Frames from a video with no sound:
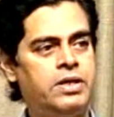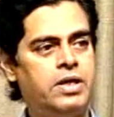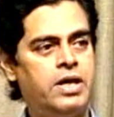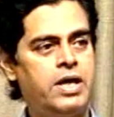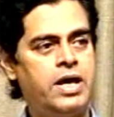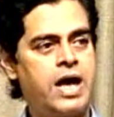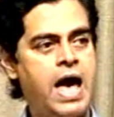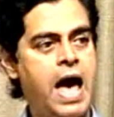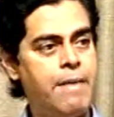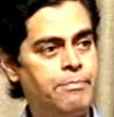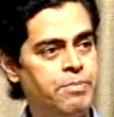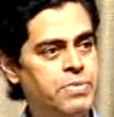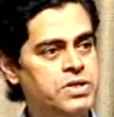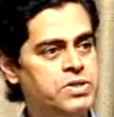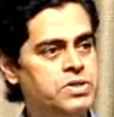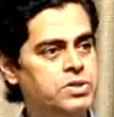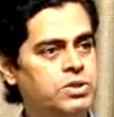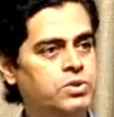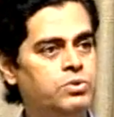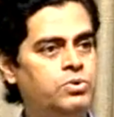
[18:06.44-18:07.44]
happens
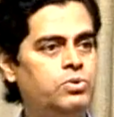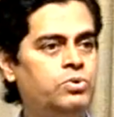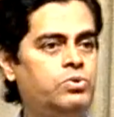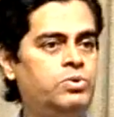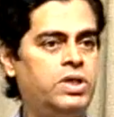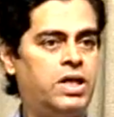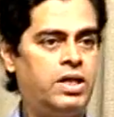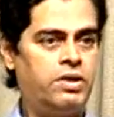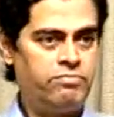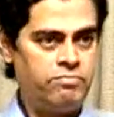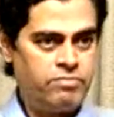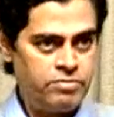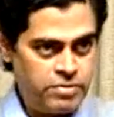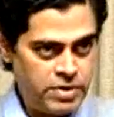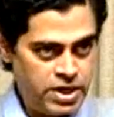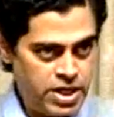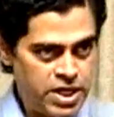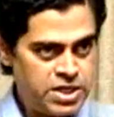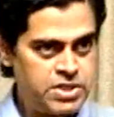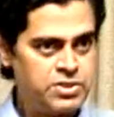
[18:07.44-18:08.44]
due to the
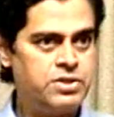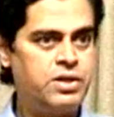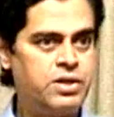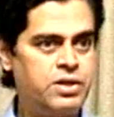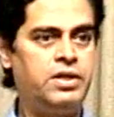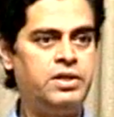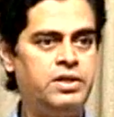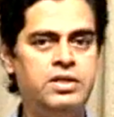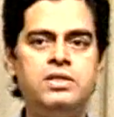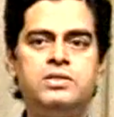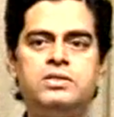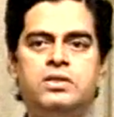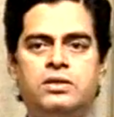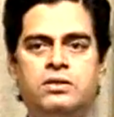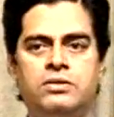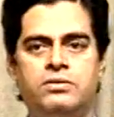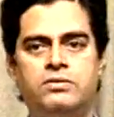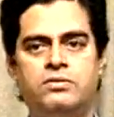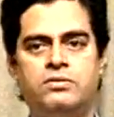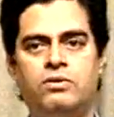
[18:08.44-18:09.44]
extra radiation
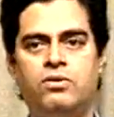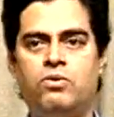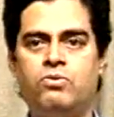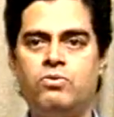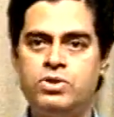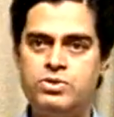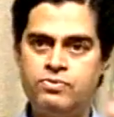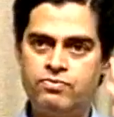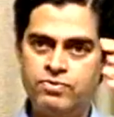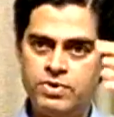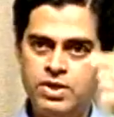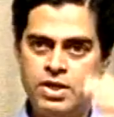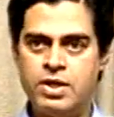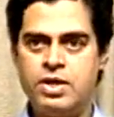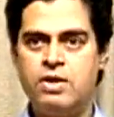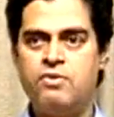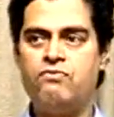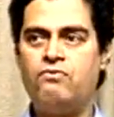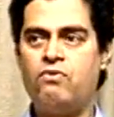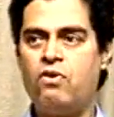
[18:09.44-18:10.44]
which
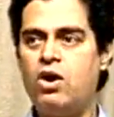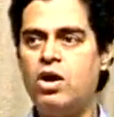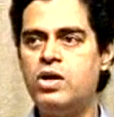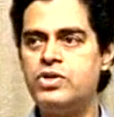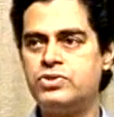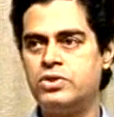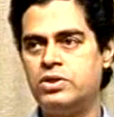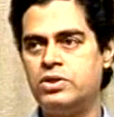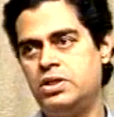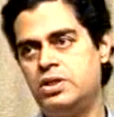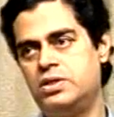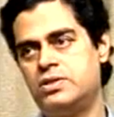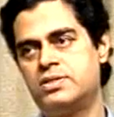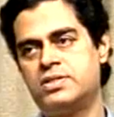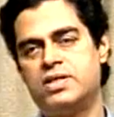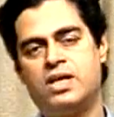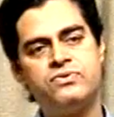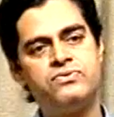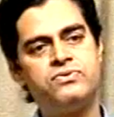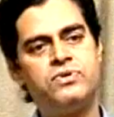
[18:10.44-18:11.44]
falls on the
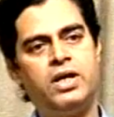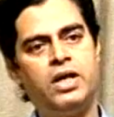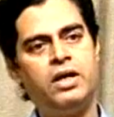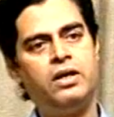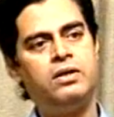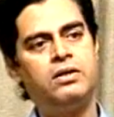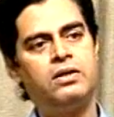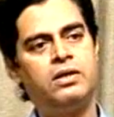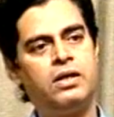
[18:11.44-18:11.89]
substrate,